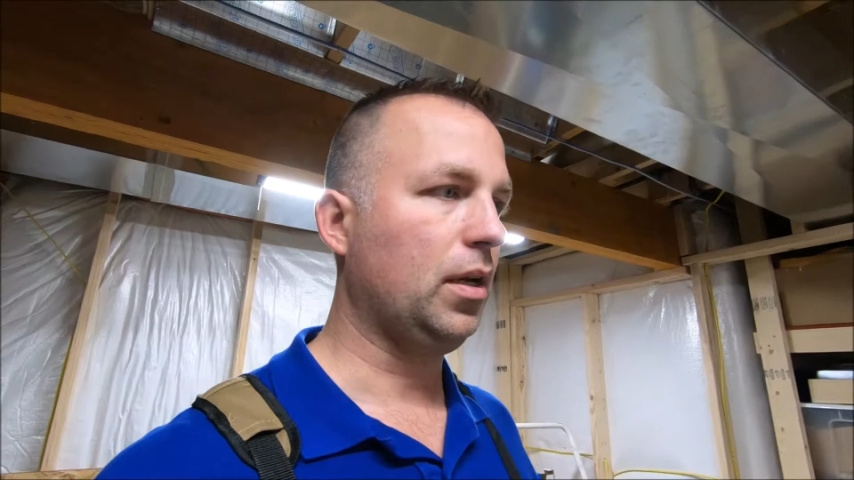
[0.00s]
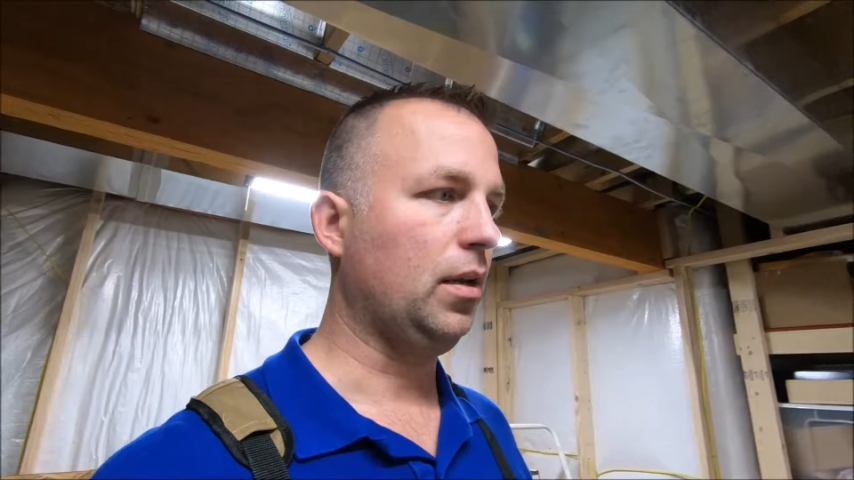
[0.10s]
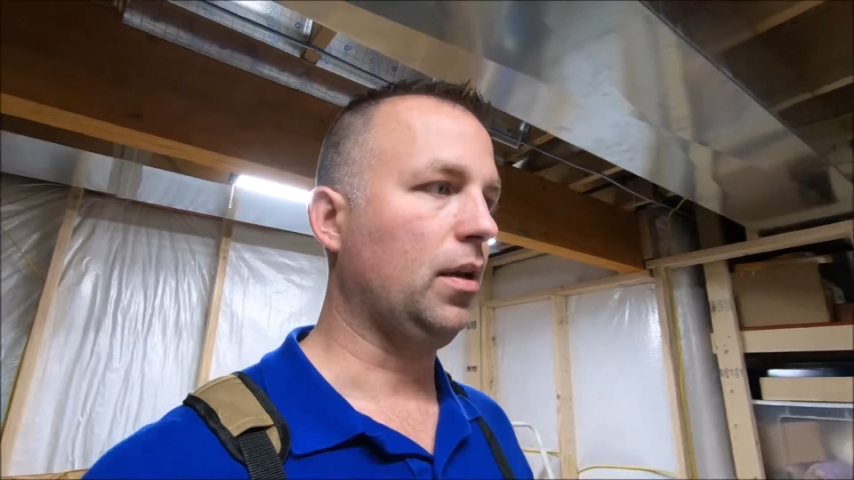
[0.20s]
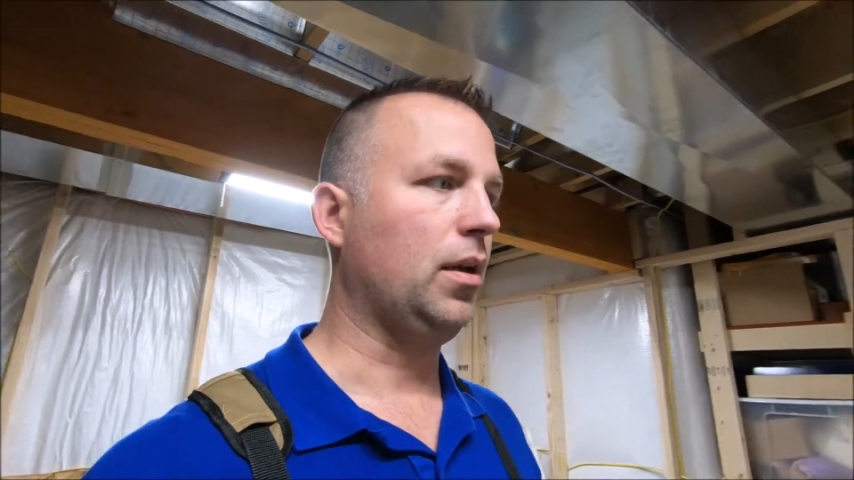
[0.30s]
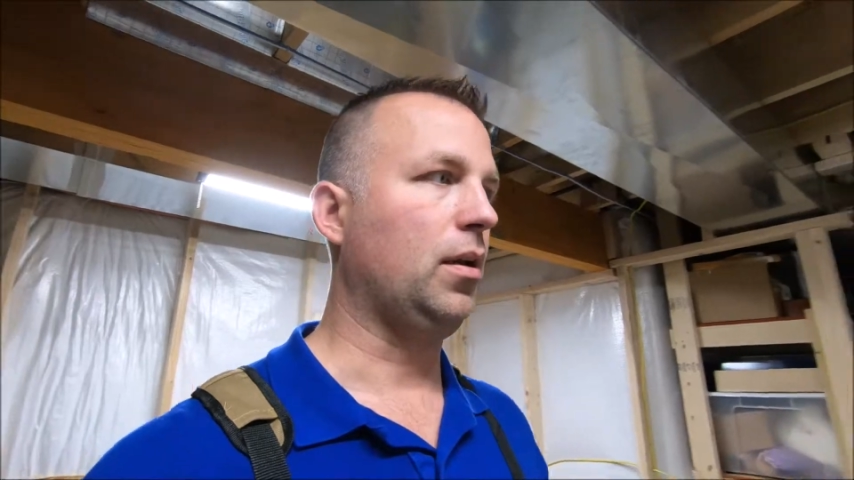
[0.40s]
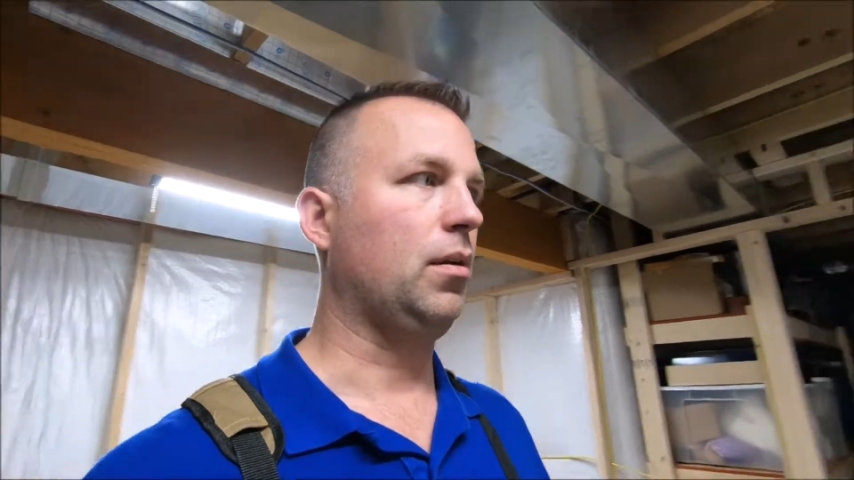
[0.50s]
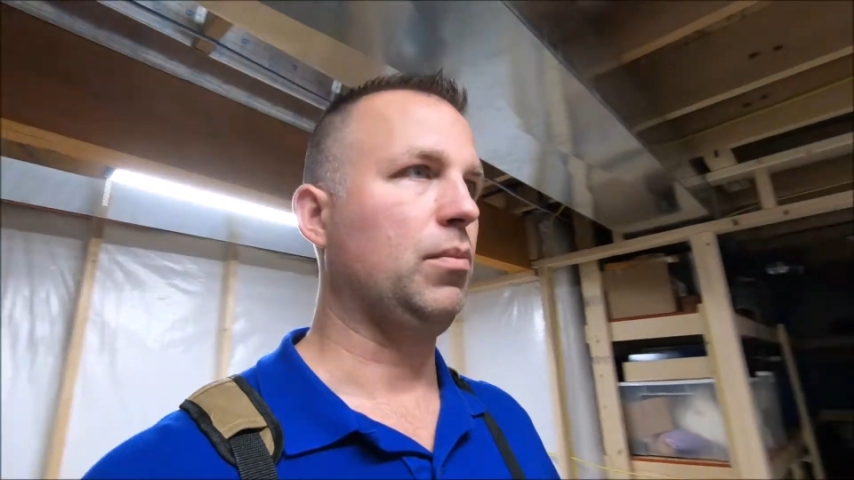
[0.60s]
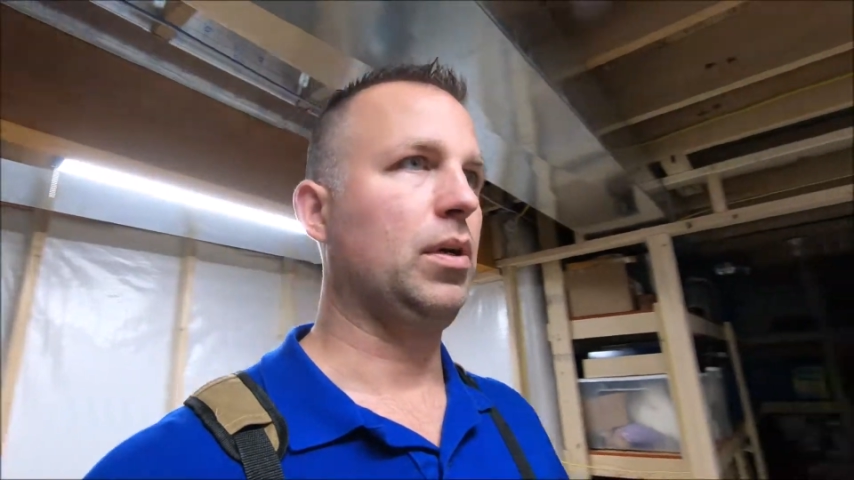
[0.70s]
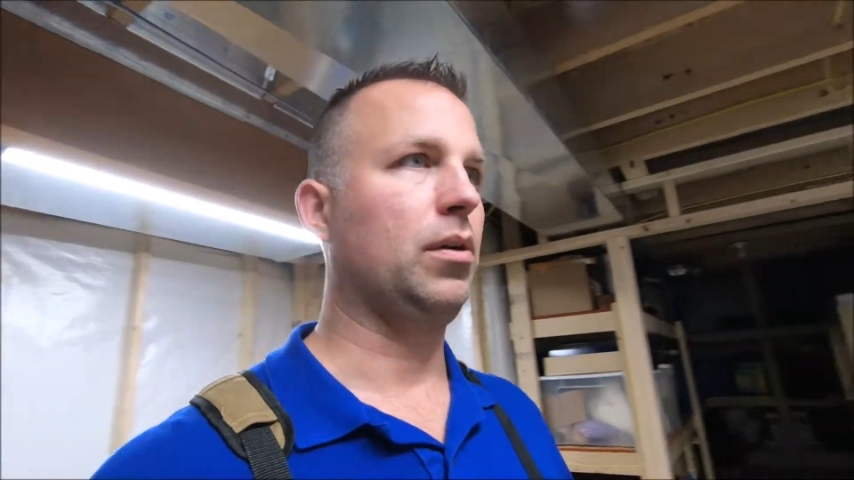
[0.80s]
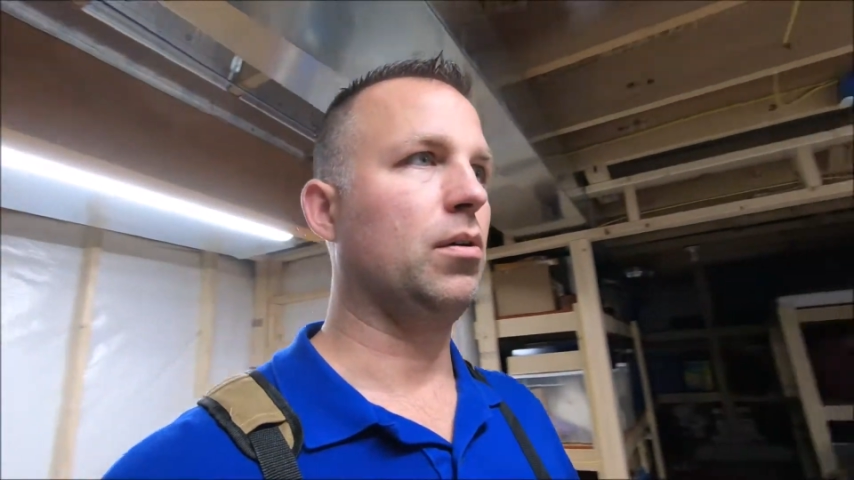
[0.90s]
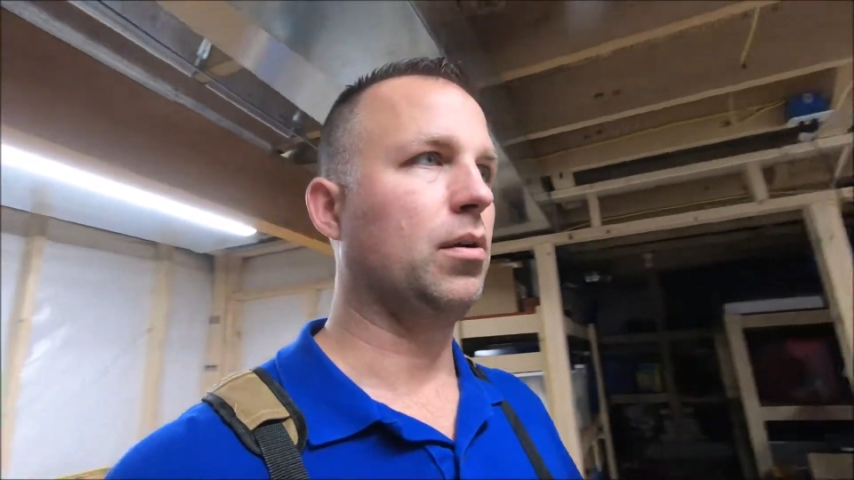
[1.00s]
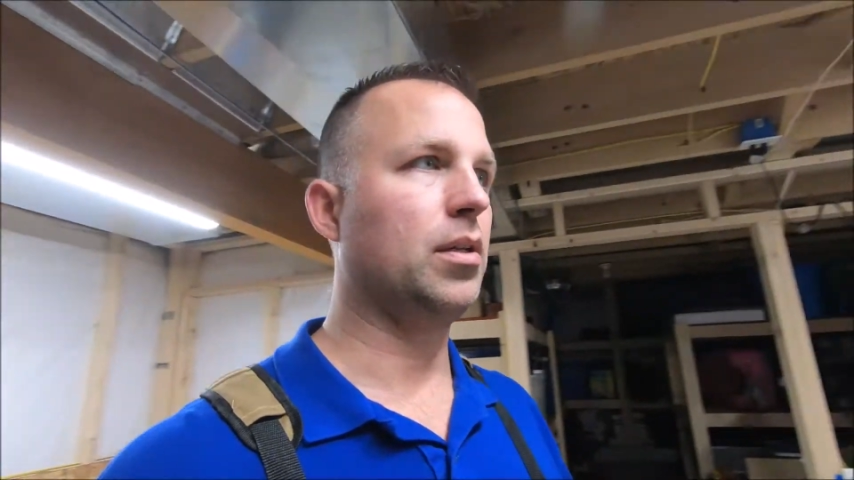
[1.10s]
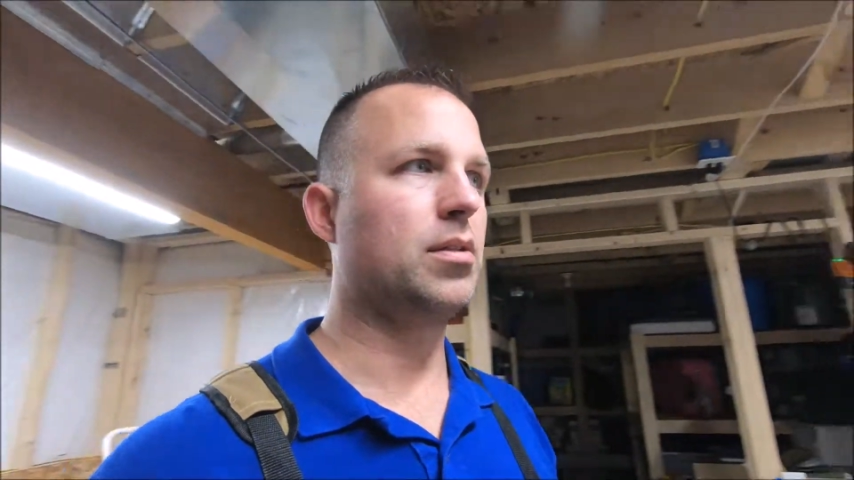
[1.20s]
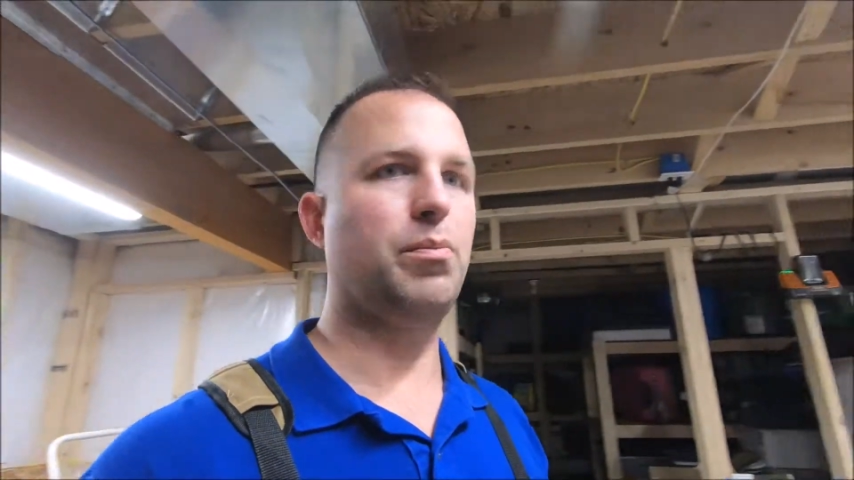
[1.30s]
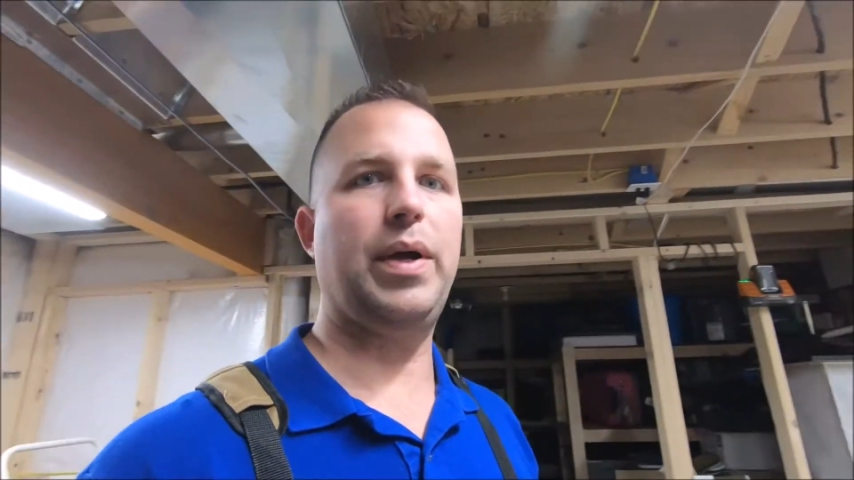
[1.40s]
And then I'm going to go get
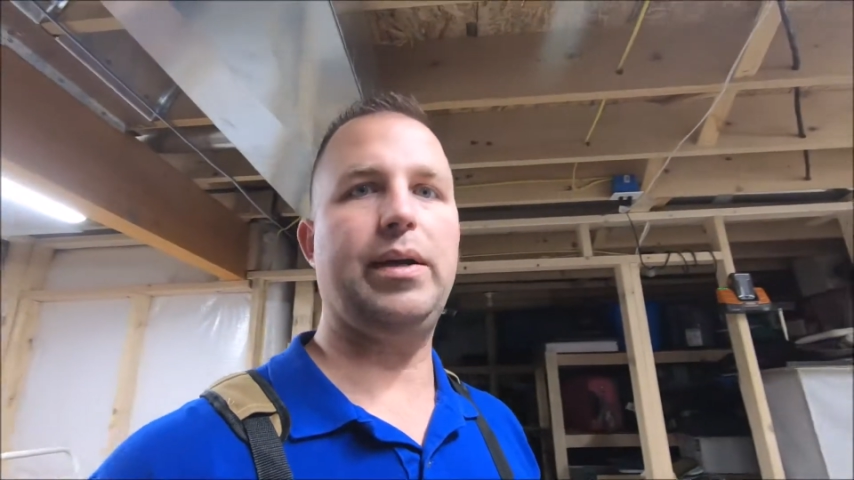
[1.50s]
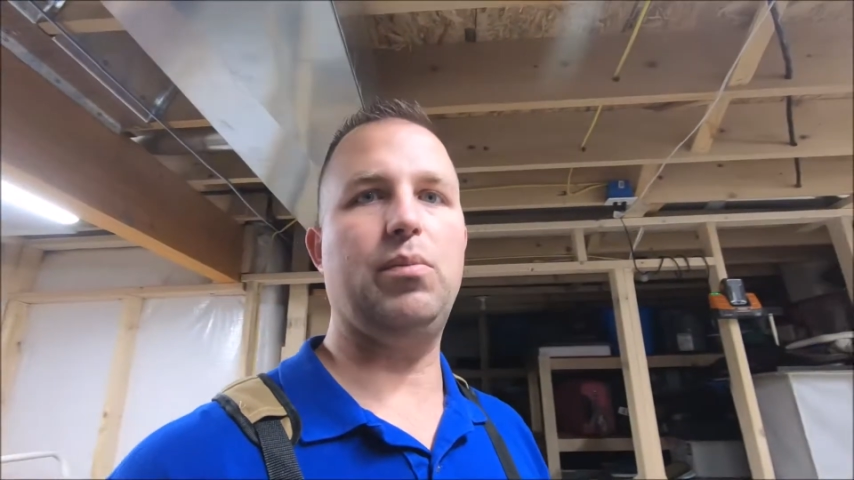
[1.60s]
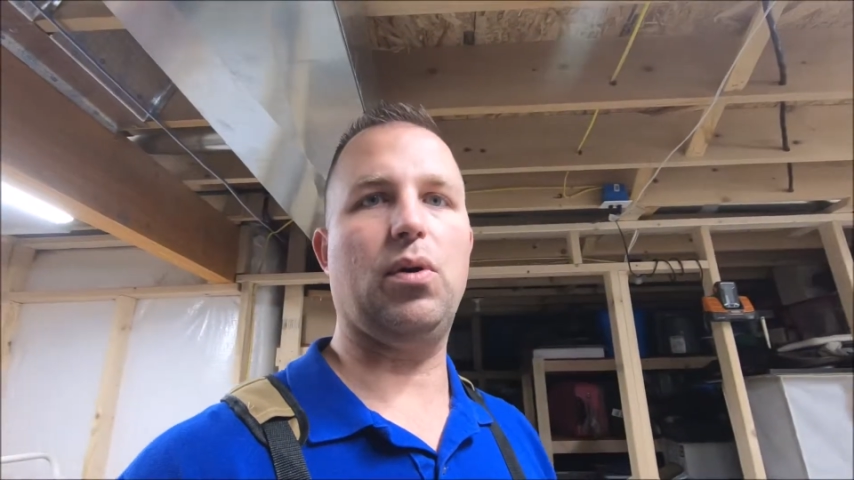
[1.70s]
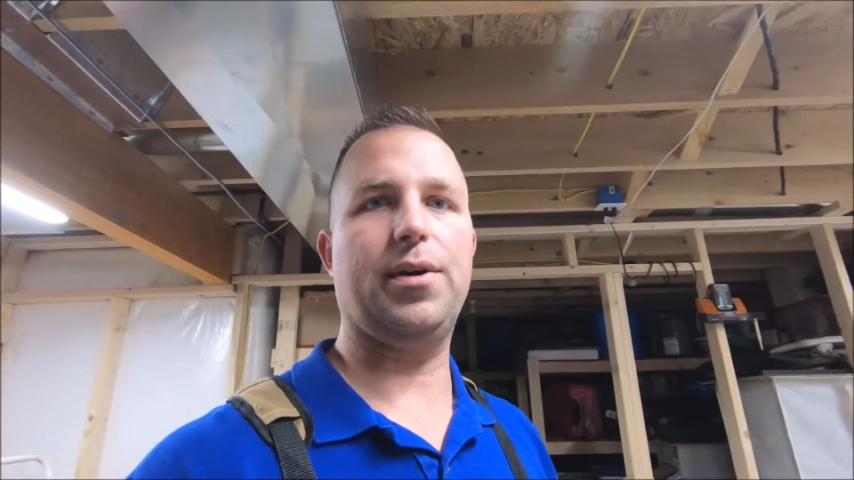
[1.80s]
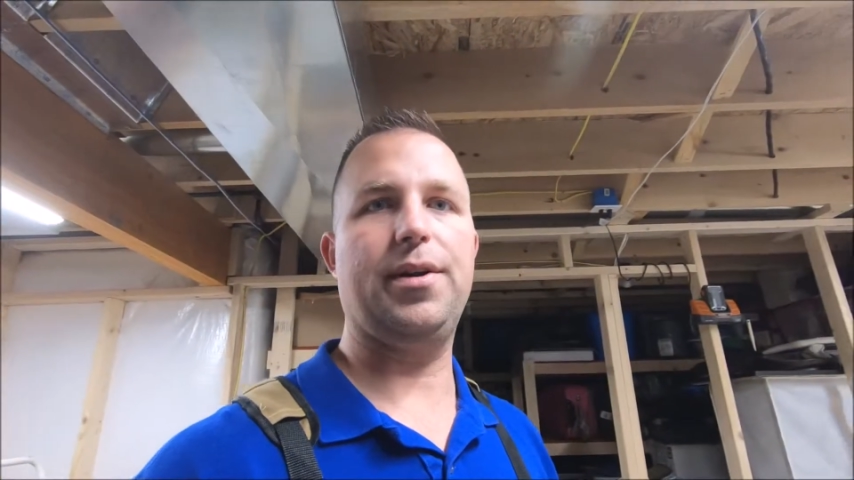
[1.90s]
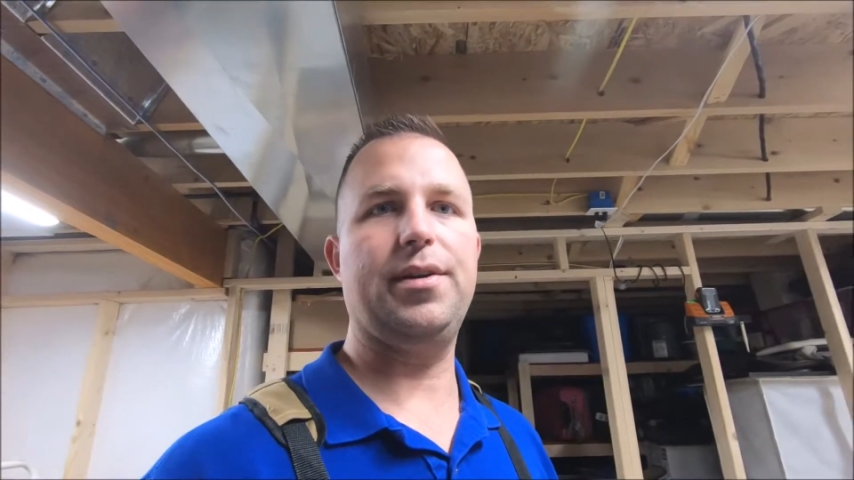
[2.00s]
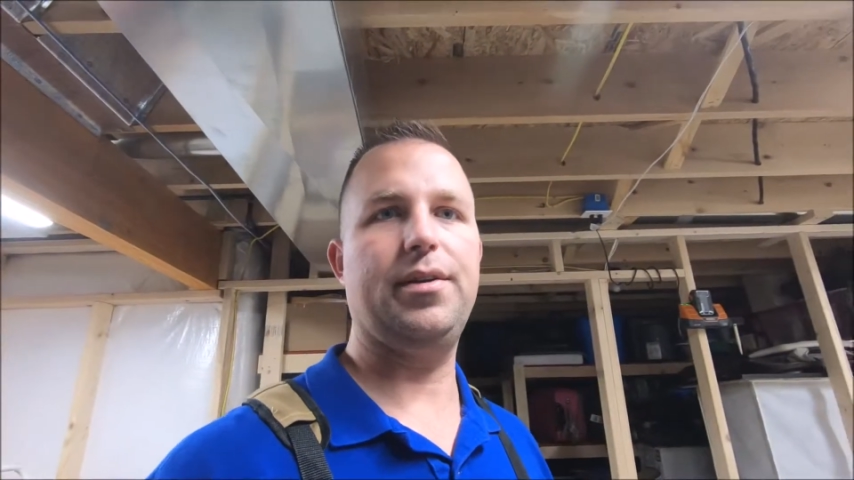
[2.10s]
some pegboard,